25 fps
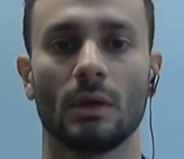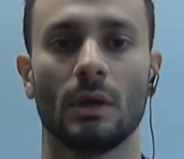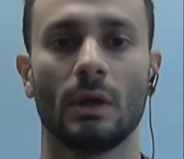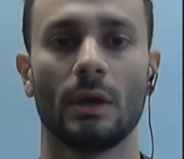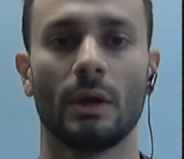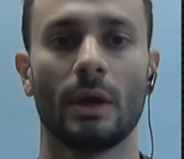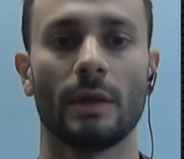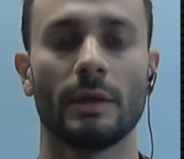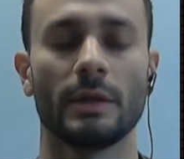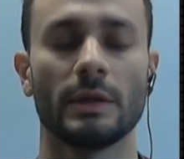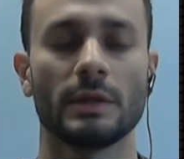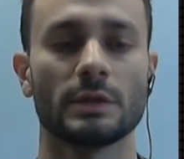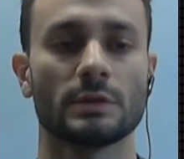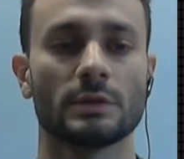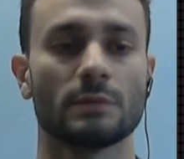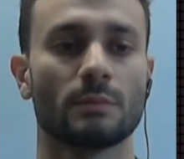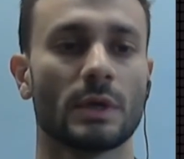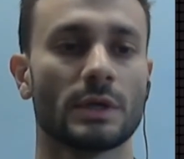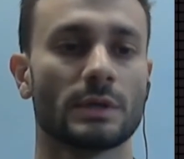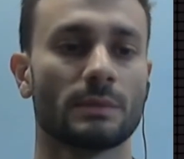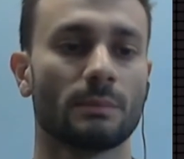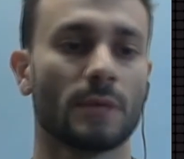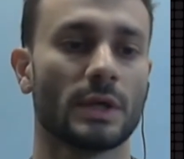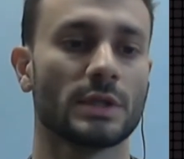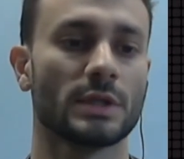That is
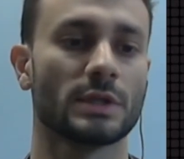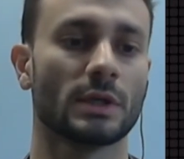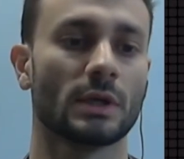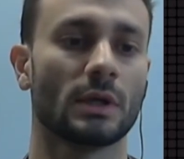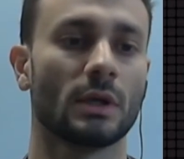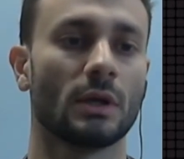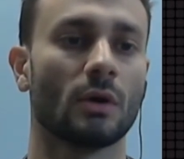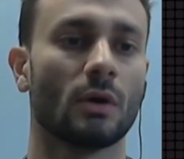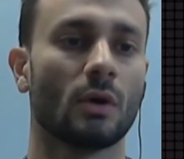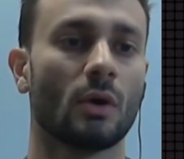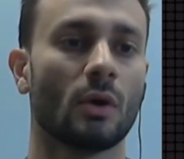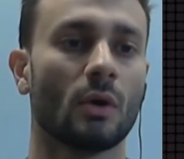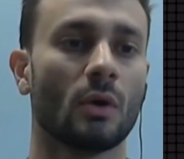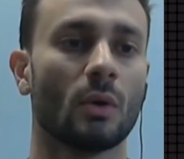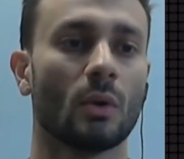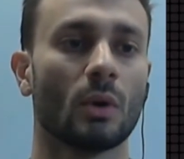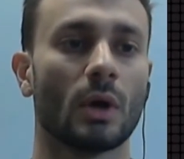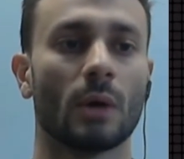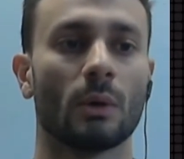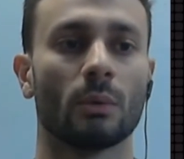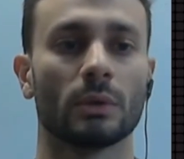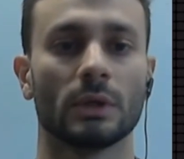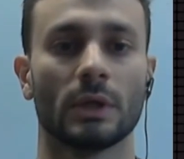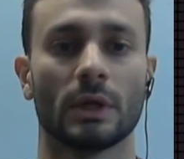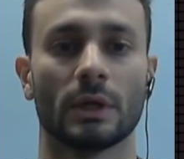basically all I
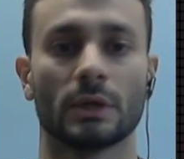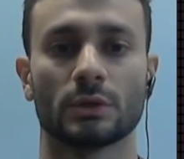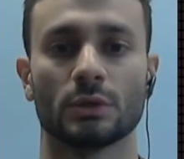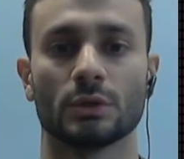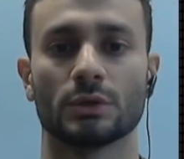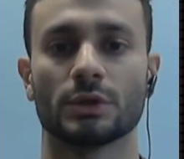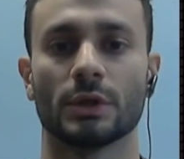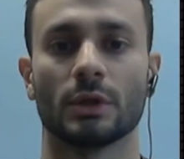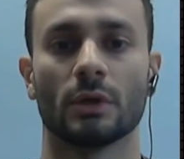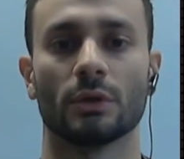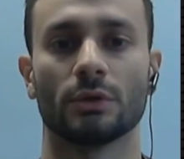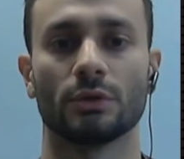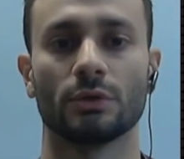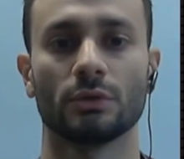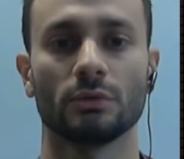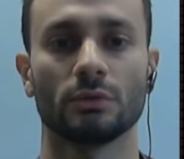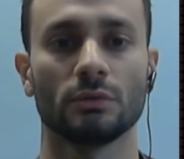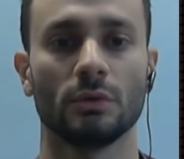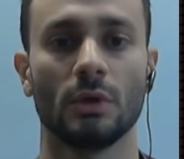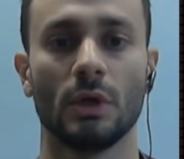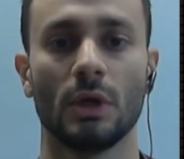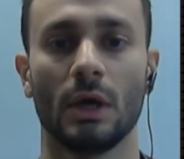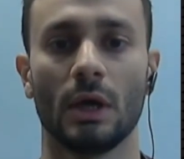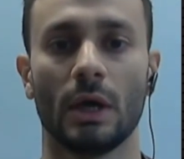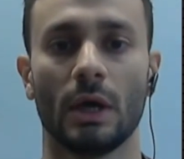would like to tell you,
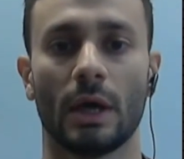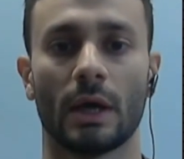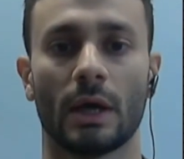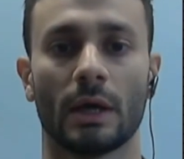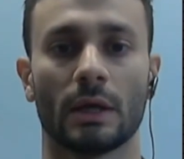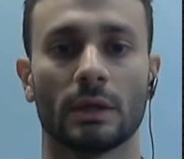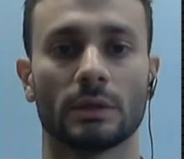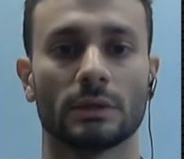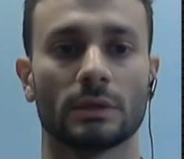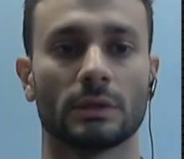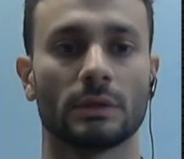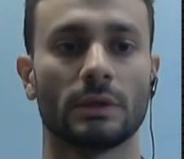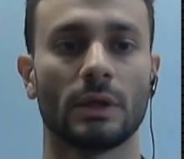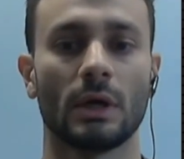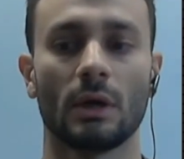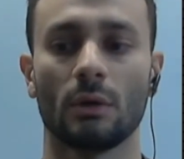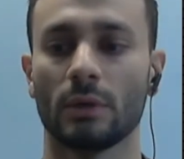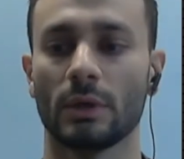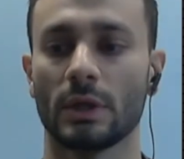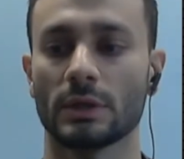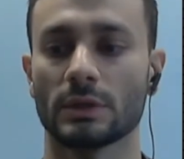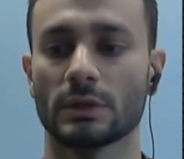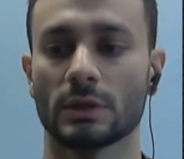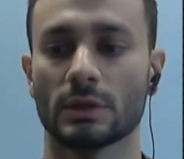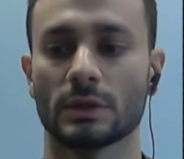and now
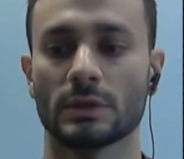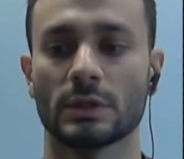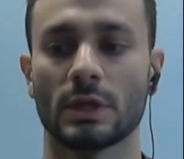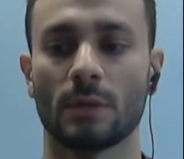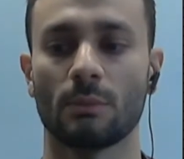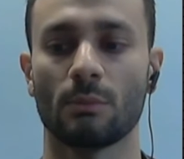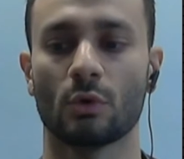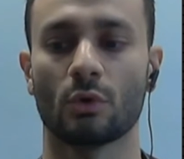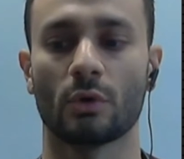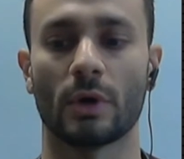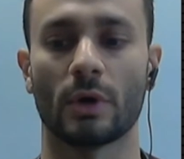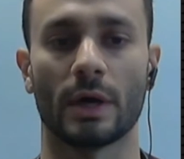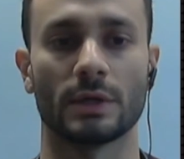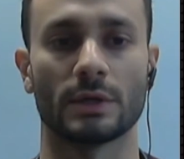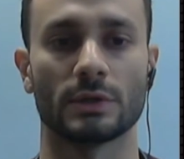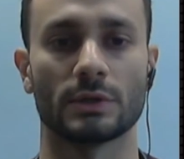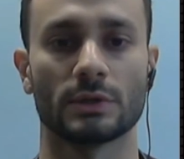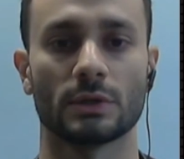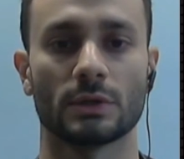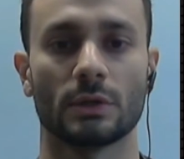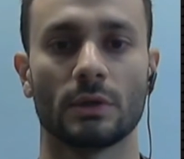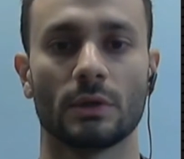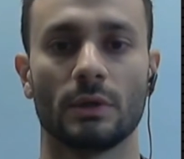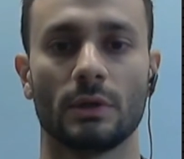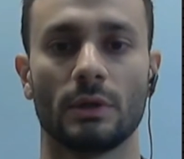let's
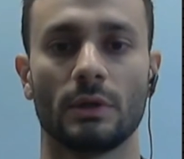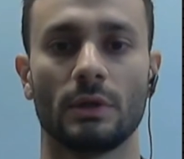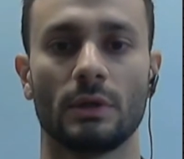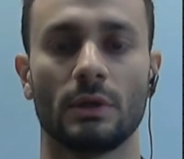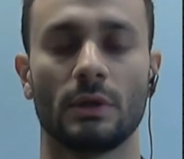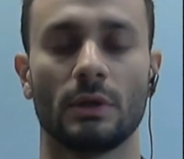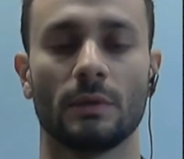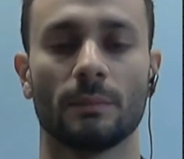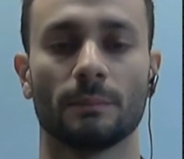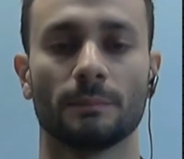summarize the